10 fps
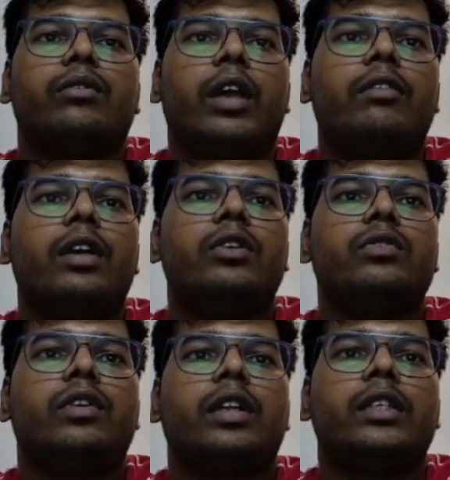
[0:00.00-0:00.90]
Y
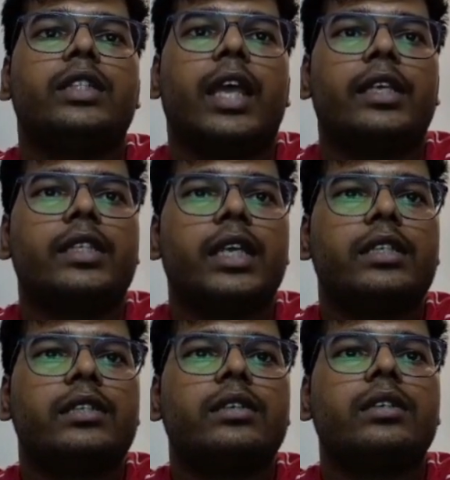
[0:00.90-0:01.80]
values for this X
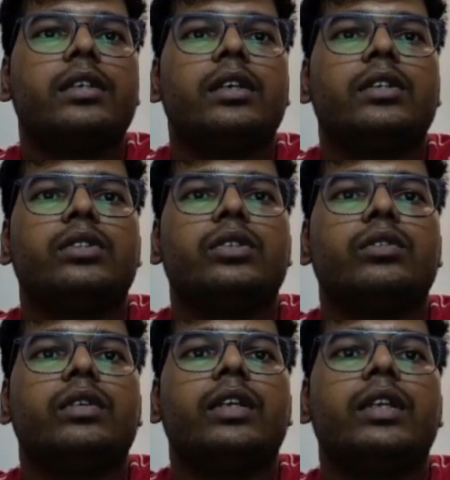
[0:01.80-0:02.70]
test.
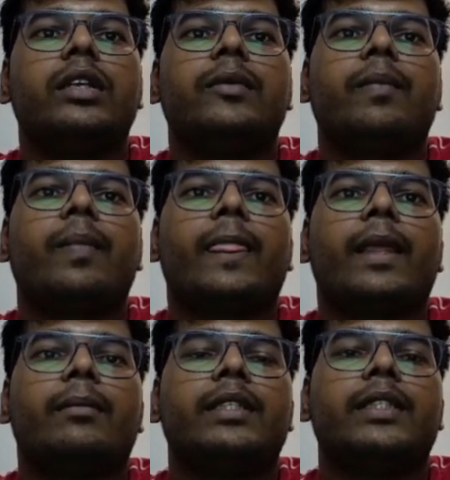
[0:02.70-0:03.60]
So we will
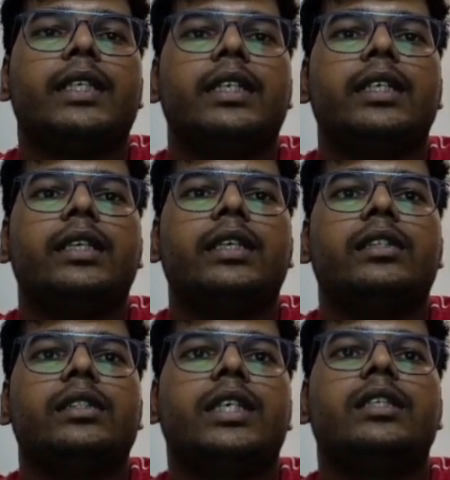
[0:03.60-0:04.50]
basically
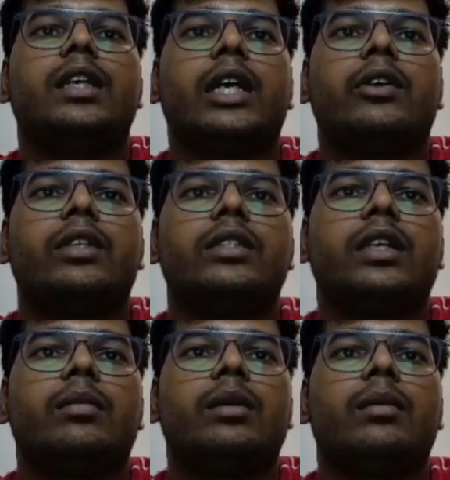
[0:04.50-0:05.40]
check the
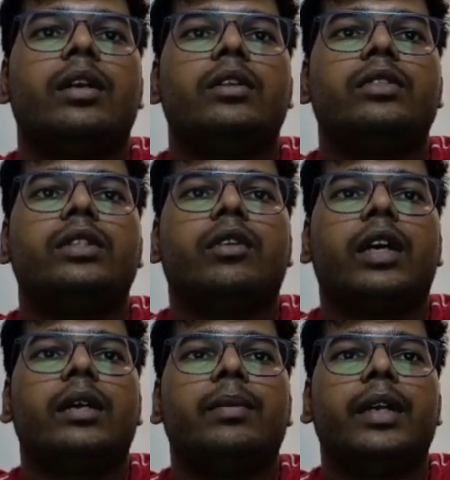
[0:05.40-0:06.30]
accuracy of the model using
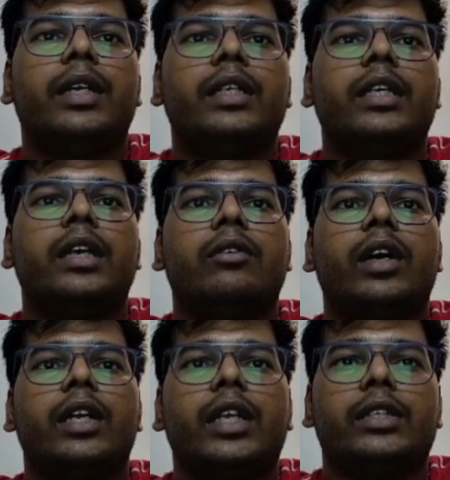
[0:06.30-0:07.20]
Y predicted and
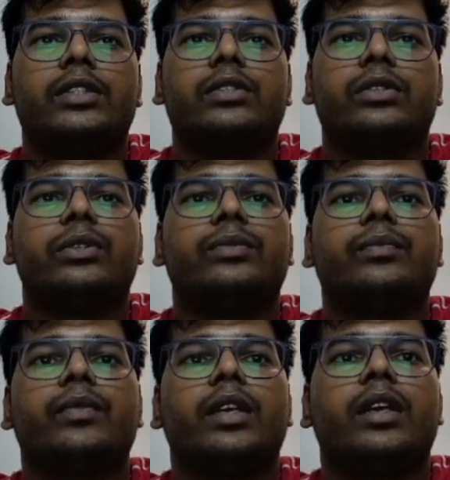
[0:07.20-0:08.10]
Y test. So
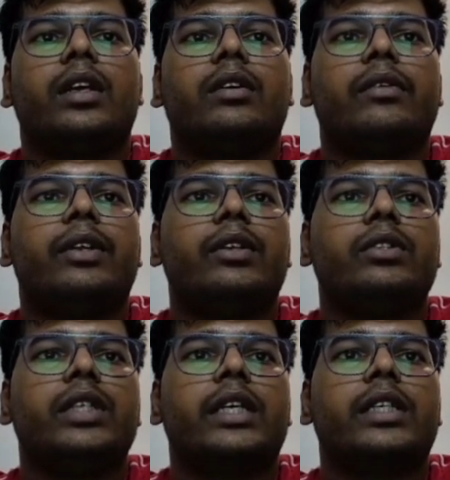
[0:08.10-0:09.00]
we will
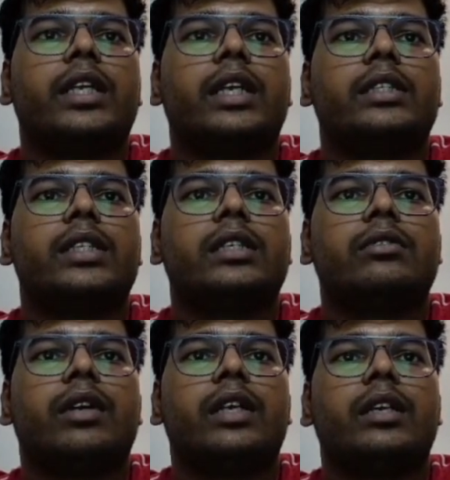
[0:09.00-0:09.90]
use X and X
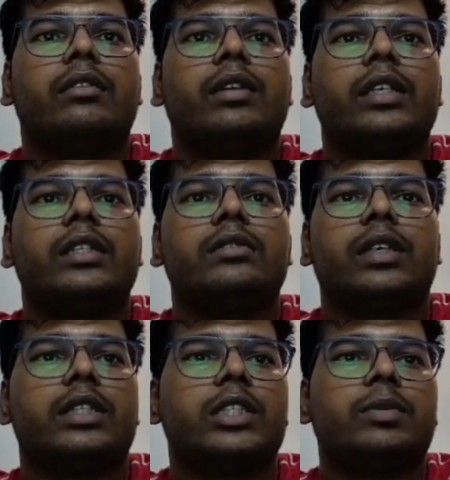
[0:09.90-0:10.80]
test, Y train, Y test
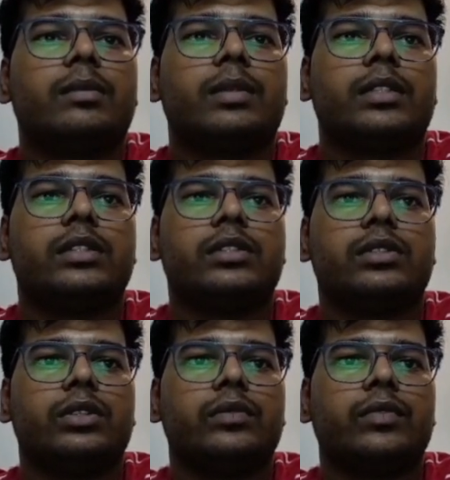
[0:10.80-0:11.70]
for this purpose.
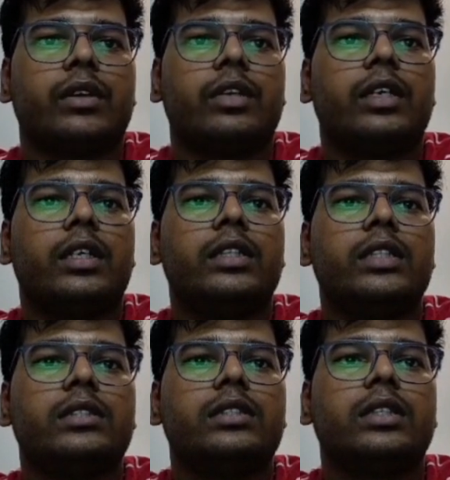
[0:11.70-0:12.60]
So I will run
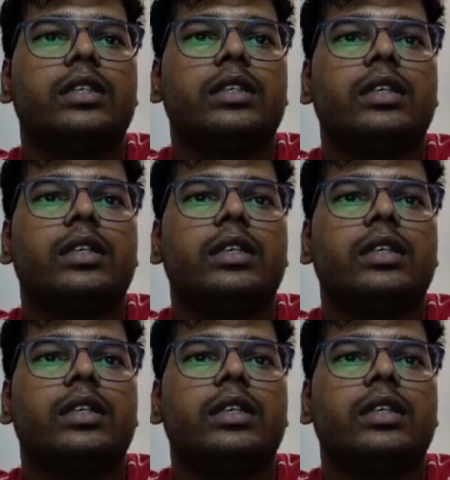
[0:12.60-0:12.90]
this.